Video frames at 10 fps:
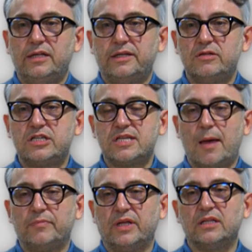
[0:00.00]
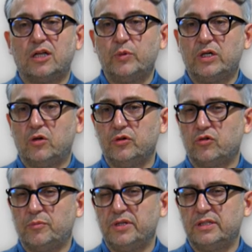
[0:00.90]
there is something that we call
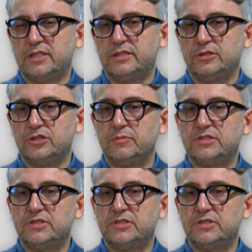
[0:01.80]
European citizenship.